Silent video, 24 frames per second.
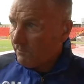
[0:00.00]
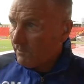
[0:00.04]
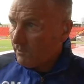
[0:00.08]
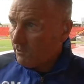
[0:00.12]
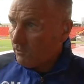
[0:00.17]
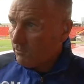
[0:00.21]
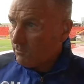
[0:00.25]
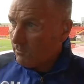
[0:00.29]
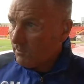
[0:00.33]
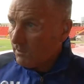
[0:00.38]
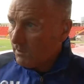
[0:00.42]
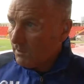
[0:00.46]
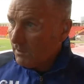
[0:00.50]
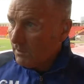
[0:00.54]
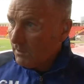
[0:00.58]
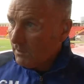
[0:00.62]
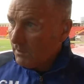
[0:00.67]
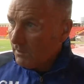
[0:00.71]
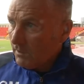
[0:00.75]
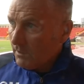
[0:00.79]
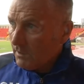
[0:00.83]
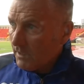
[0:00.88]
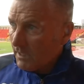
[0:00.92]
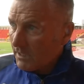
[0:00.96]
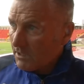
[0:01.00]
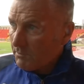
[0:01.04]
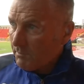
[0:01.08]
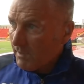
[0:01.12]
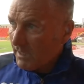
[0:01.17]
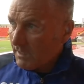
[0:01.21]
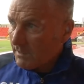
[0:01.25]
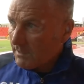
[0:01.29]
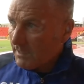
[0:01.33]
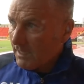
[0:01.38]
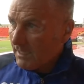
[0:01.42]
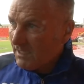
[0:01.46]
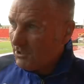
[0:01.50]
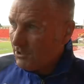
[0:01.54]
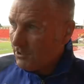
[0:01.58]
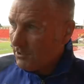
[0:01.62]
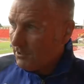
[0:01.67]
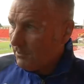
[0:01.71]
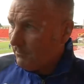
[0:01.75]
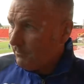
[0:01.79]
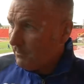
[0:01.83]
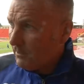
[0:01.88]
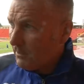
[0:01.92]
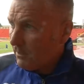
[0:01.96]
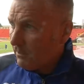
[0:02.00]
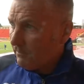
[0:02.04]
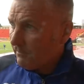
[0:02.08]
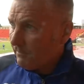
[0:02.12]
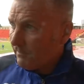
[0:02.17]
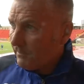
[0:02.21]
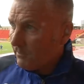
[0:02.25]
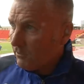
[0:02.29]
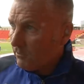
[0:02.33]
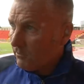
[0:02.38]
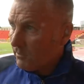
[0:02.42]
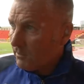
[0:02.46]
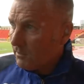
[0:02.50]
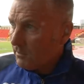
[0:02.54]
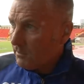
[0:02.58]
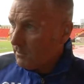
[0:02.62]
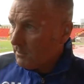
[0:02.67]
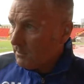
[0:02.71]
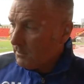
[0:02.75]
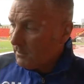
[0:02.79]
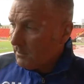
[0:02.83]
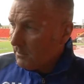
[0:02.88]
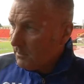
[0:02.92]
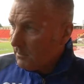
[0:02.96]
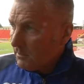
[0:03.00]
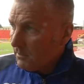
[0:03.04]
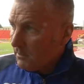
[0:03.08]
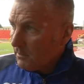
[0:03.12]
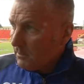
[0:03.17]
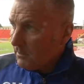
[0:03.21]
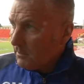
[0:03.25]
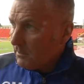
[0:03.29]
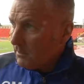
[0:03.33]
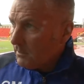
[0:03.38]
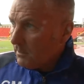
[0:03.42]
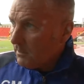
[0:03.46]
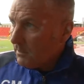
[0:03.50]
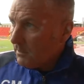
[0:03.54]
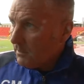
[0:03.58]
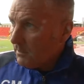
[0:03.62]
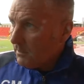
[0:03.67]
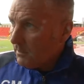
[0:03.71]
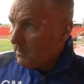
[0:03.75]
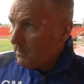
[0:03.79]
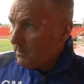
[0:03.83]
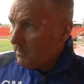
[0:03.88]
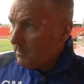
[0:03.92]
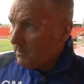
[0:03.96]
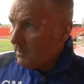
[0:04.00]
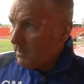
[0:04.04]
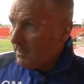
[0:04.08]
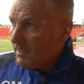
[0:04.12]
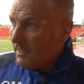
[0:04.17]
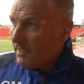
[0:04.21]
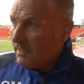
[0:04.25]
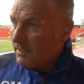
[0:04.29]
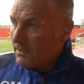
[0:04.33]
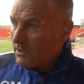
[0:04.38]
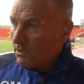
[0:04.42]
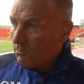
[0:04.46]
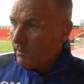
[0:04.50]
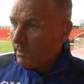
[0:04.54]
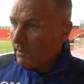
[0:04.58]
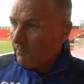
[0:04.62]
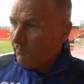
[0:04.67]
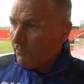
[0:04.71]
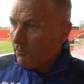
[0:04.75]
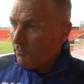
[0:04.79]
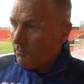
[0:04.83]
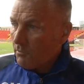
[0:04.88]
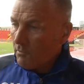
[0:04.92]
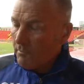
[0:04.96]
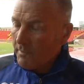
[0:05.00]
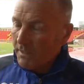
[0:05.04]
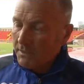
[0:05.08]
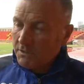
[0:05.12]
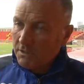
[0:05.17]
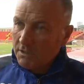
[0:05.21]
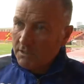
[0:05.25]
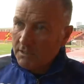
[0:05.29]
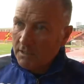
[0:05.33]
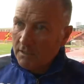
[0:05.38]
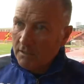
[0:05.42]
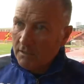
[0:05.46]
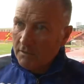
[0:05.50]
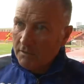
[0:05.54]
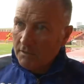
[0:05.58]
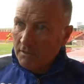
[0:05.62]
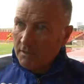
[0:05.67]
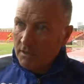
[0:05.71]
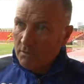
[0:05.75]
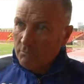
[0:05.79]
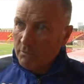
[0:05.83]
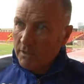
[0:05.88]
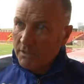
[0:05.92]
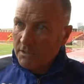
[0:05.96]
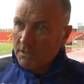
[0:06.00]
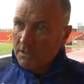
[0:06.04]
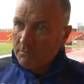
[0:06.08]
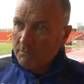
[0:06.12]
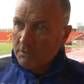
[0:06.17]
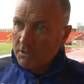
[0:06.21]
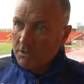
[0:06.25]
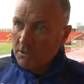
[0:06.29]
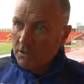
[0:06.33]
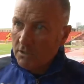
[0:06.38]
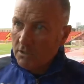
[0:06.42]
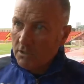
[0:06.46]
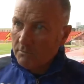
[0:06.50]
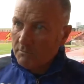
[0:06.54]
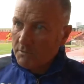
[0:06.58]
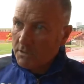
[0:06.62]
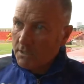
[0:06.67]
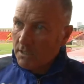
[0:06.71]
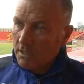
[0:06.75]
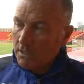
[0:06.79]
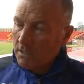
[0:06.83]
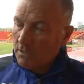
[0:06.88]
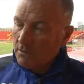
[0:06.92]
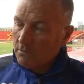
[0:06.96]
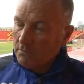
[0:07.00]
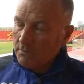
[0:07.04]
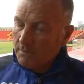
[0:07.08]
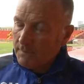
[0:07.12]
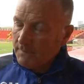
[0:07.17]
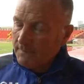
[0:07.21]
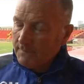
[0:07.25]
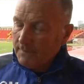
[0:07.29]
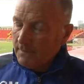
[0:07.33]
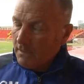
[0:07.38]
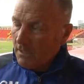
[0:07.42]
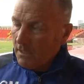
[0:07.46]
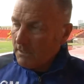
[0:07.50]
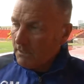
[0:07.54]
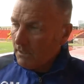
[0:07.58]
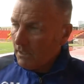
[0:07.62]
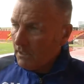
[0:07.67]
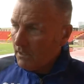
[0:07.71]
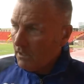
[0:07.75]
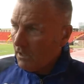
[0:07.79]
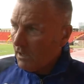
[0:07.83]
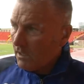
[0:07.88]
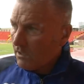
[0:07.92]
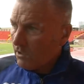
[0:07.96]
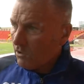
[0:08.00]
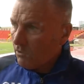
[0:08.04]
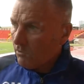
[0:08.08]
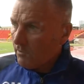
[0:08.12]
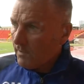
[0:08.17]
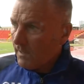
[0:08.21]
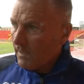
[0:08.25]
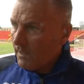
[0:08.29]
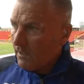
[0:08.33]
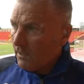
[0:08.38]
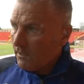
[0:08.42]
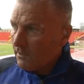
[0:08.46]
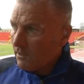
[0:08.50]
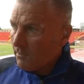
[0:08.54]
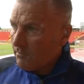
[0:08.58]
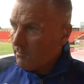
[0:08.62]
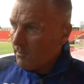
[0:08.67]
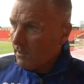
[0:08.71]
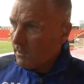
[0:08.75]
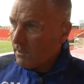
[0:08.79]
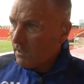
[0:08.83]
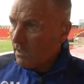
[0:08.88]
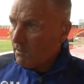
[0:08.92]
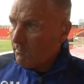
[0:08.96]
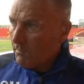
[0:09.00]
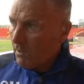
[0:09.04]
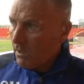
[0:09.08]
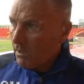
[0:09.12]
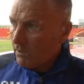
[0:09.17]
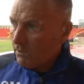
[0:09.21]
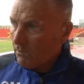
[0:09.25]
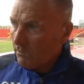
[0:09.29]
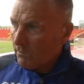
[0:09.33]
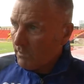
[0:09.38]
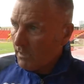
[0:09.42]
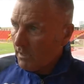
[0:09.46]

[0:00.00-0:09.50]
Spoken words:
feel the expectation, if you don't feel the need to win football matches, then I think I'm wasting my time. So I like all that. I don't mind all